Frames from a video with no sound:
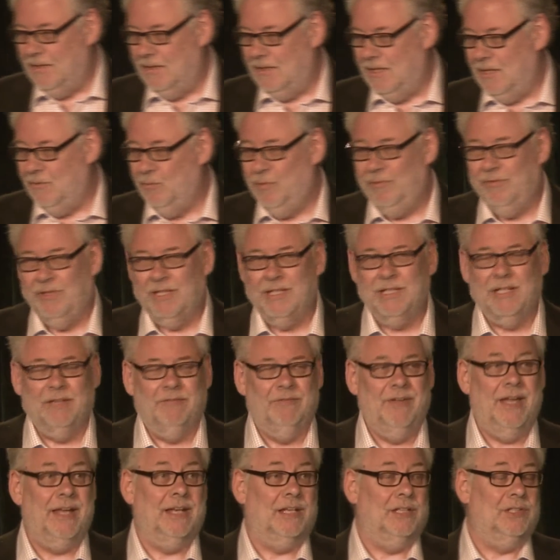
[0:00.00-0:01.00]
And we've learned
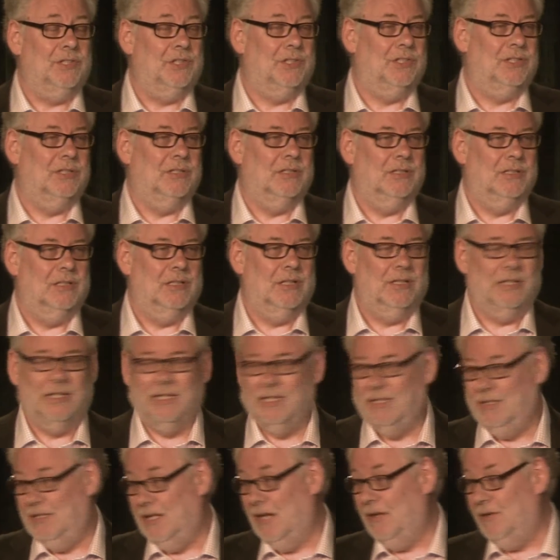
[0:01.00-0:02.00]
events are
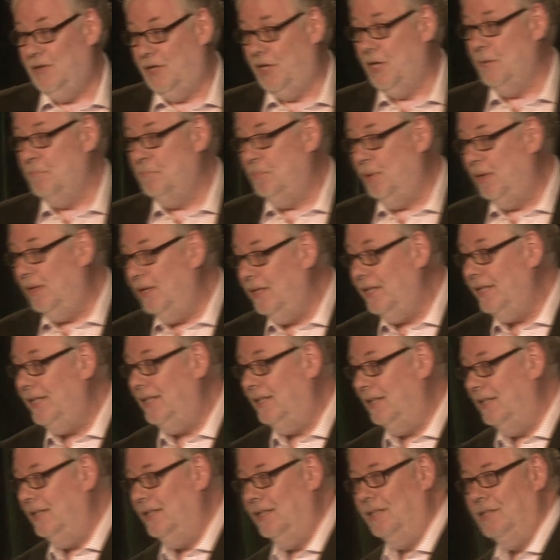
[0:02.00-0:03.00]
a
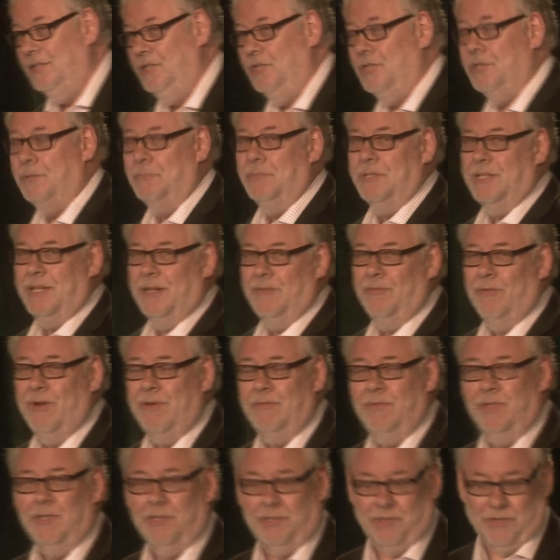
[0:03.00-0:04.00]
completely legitimate
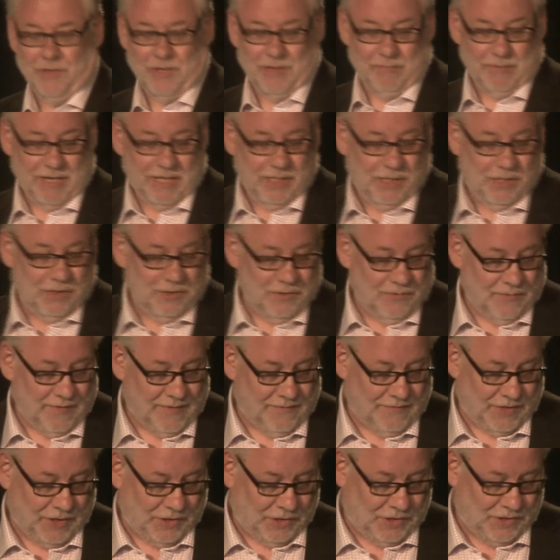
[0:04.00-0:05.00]
revenue stream, a good
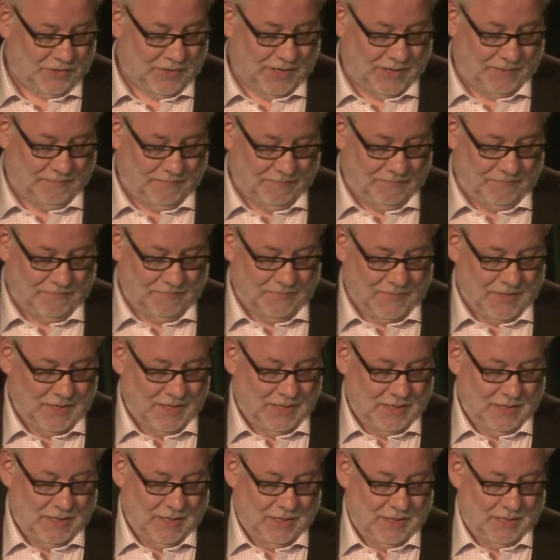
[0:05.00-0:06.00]
revenue stream.
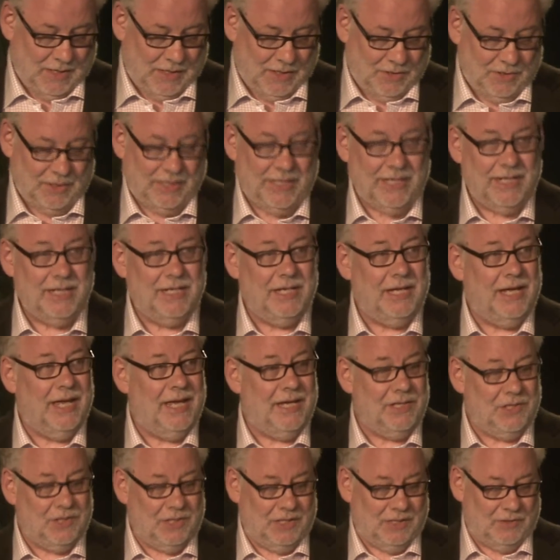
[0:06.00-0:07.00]
You know, Katie
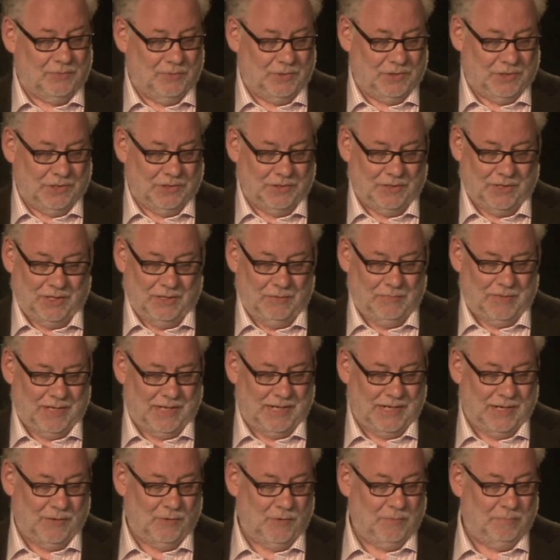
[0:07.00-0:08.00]
Heskett was talking about
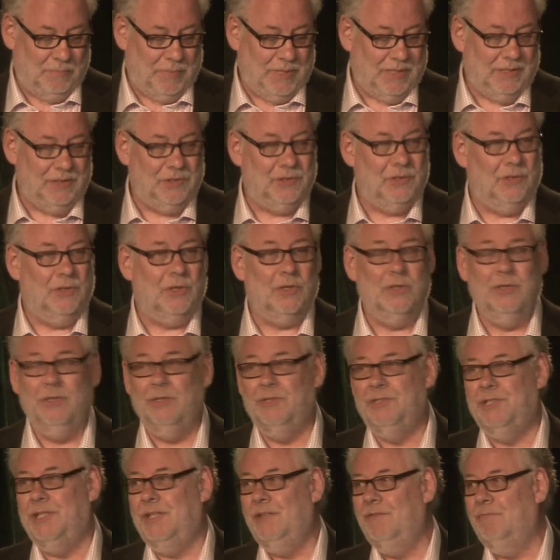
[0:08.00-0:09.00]
how it builds
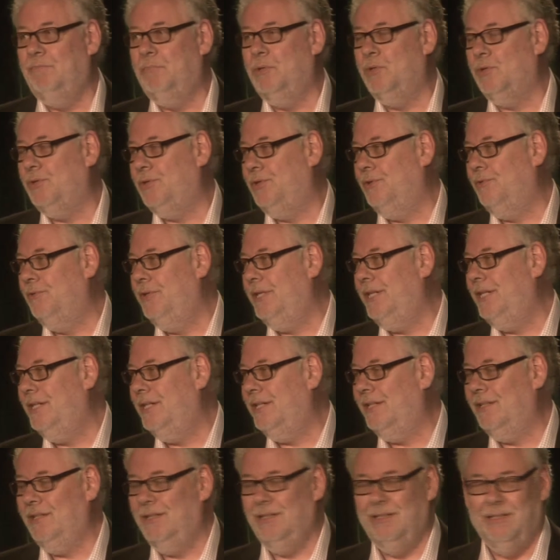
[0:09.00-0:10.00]
loyalty of both the
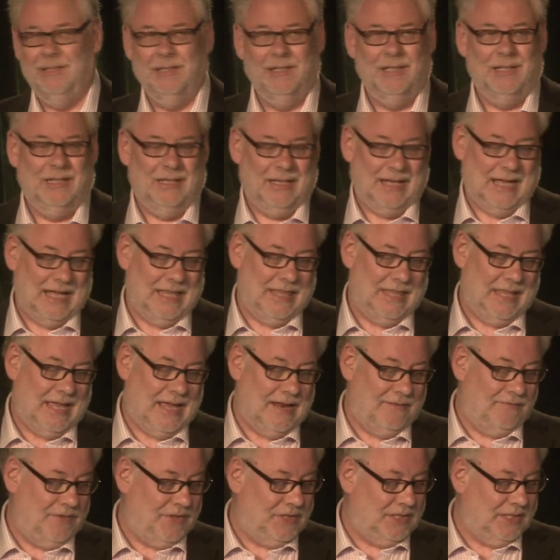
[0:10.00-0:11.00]
reader and the
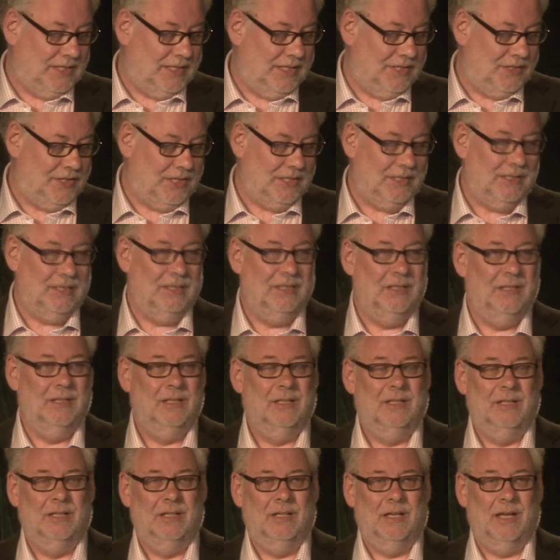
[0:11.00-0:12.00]
advertiser,
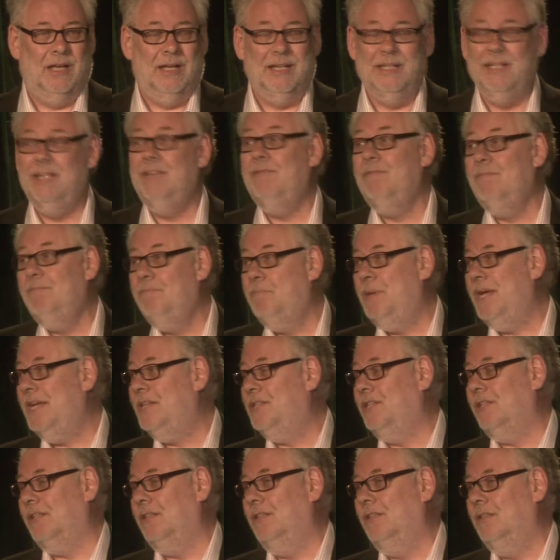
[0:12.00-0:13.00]
and even
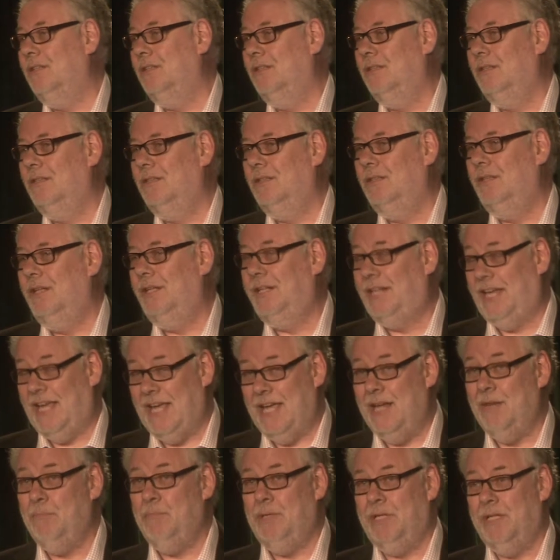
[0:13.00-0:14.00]
better, it
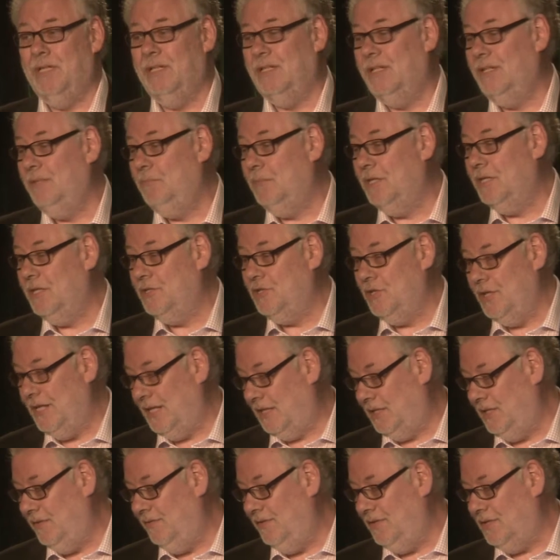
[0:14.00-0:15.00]
can be a high-margin
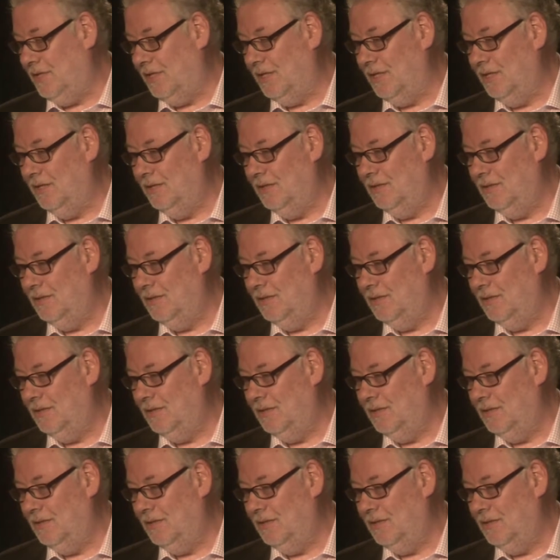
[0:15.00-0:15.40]
activity.